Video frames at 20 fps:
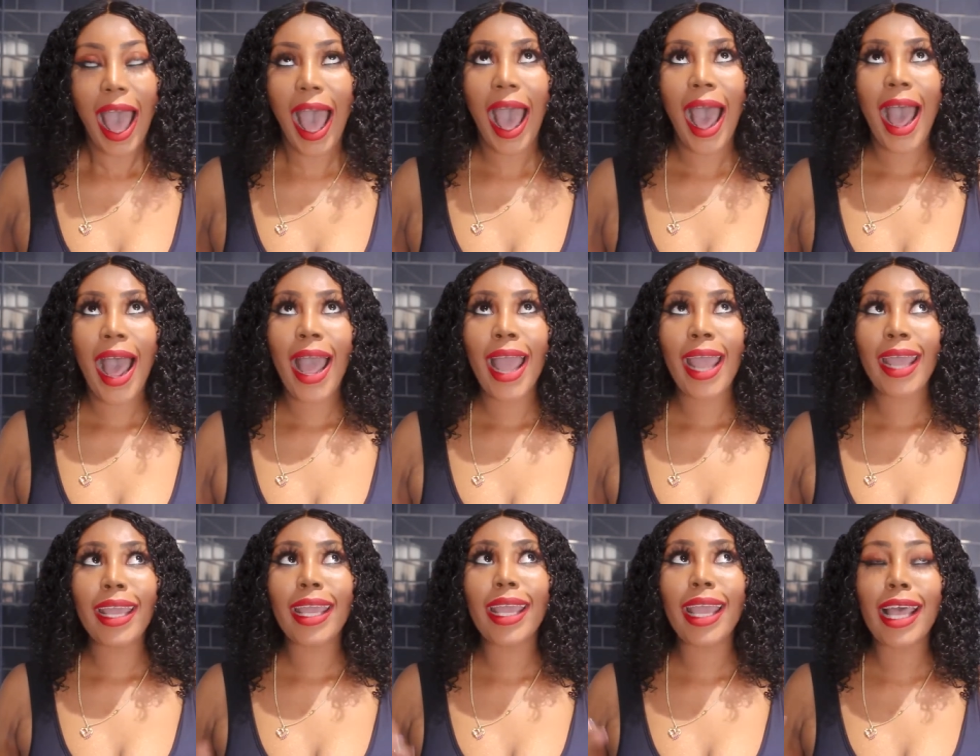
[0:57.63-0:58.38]

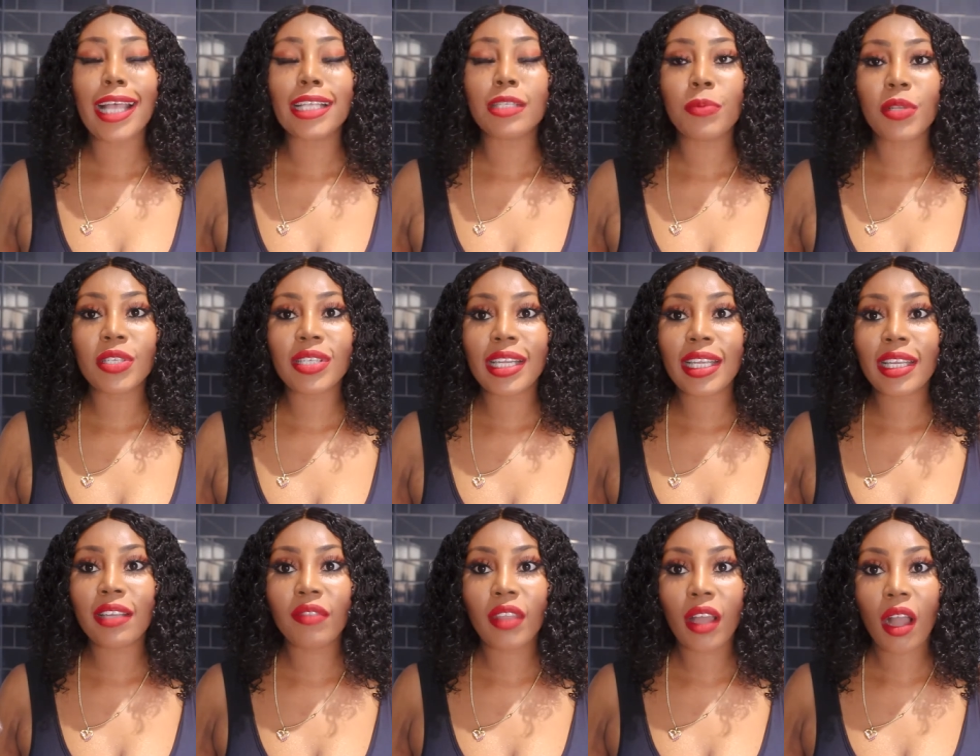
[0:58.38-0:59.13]
I,
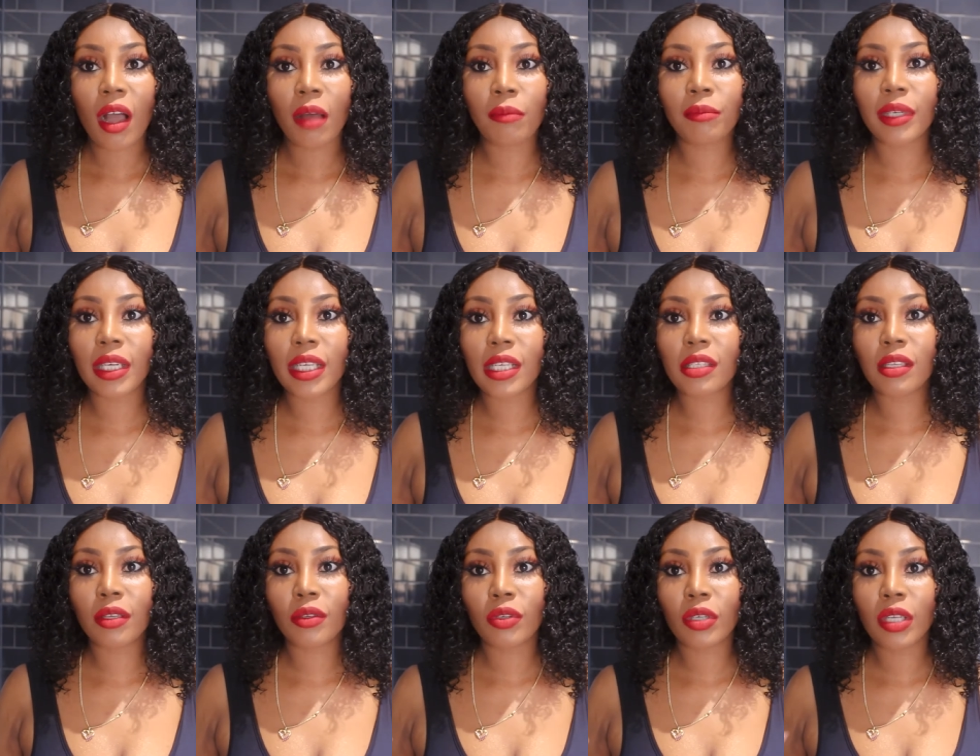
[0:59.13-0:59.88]
especially if the company
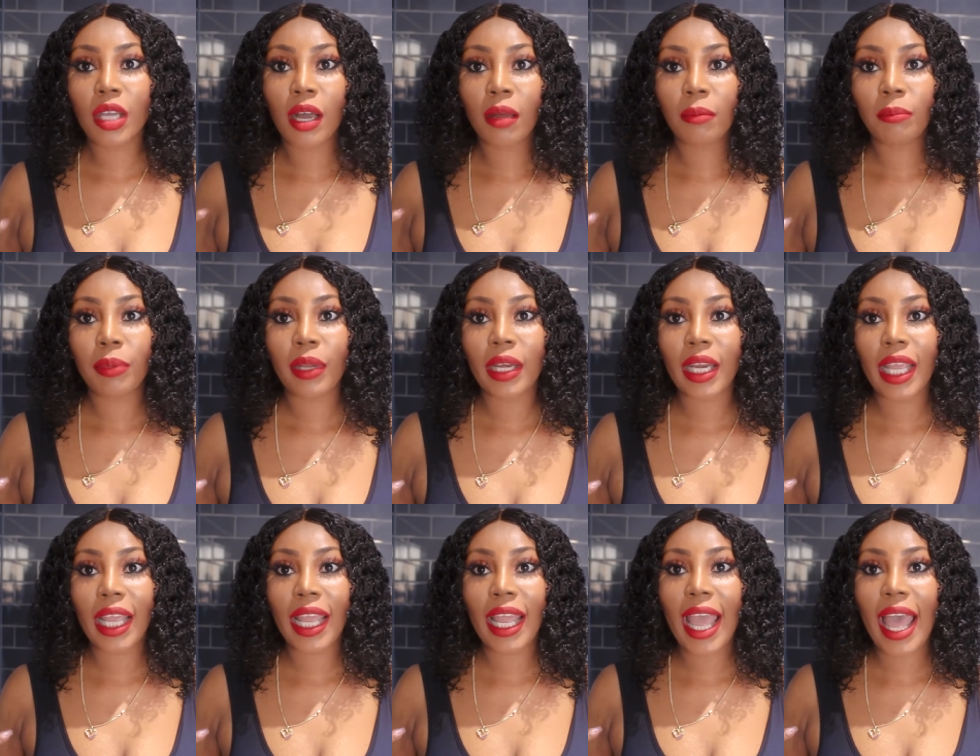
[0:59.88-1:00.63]
is a good
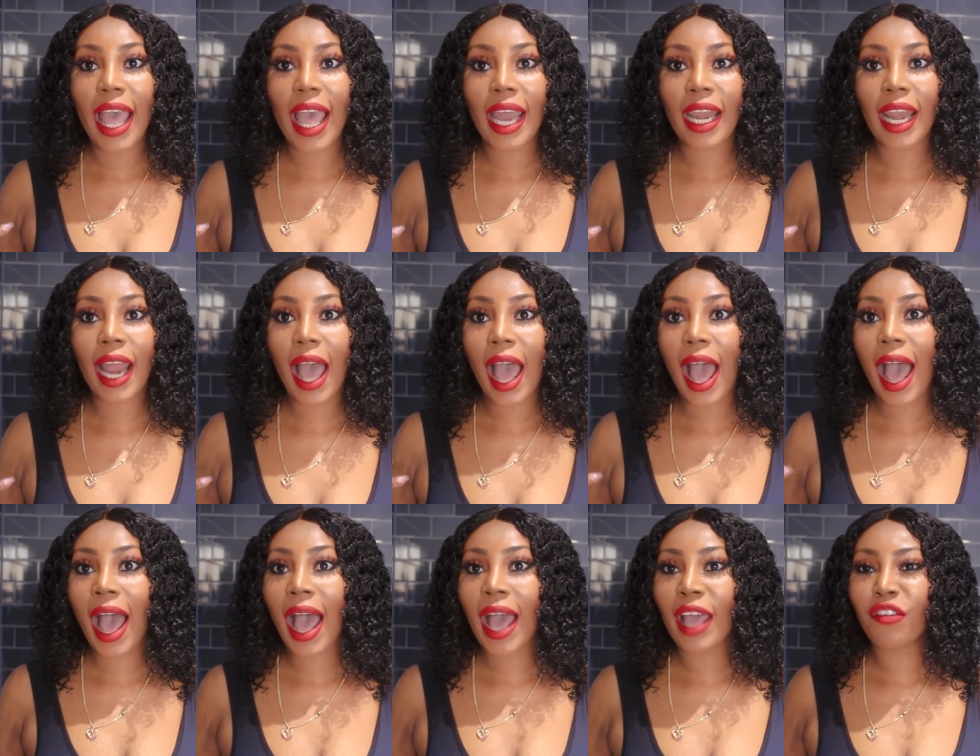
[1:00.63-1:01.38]
company and
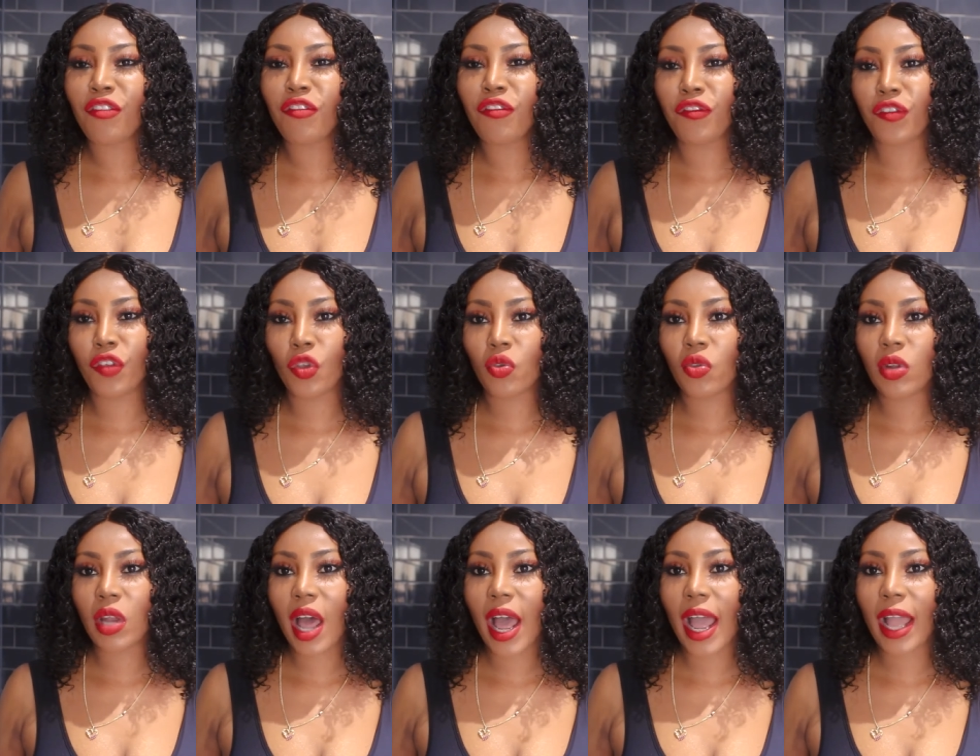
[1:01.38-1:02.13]
I
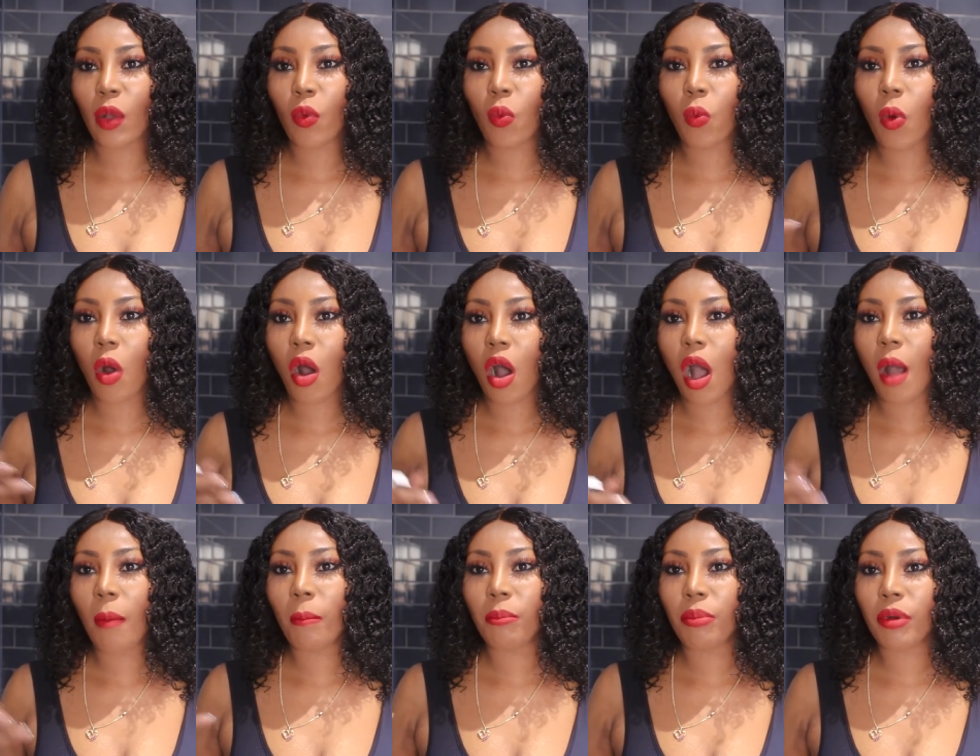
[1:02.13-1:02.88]
feel like what
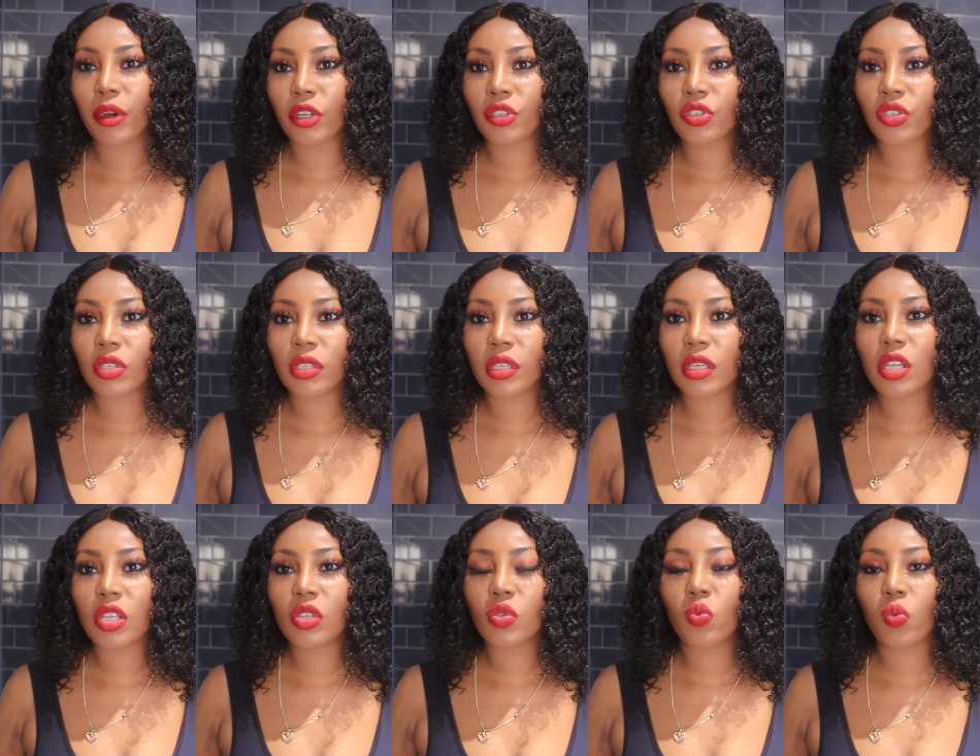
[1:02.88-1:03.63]
I'm
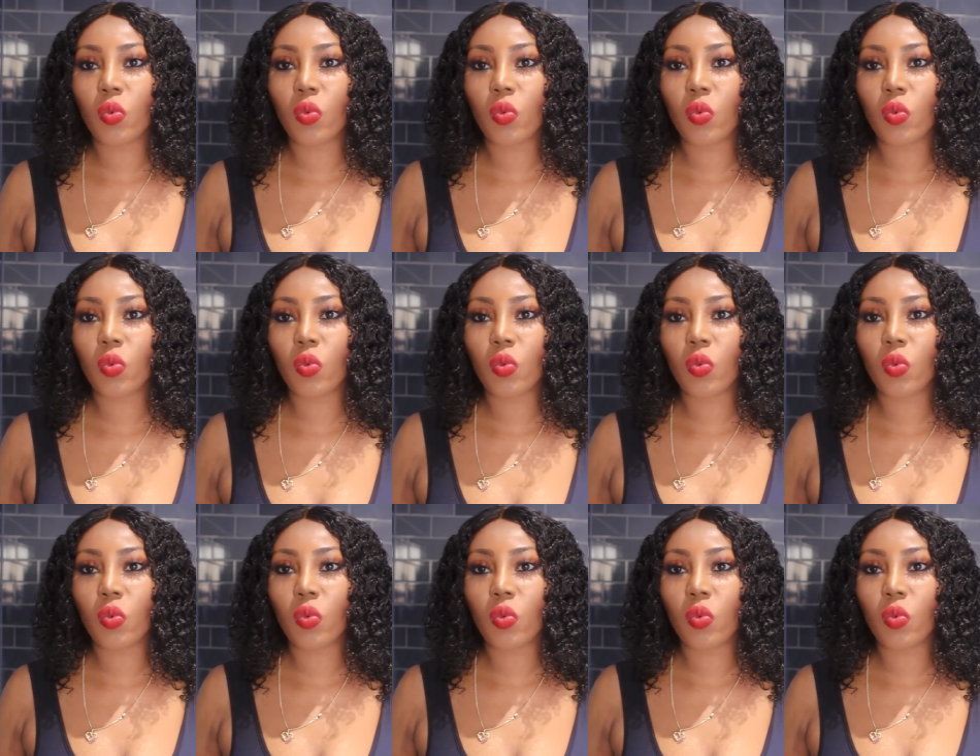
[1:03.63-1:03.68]
purchasing is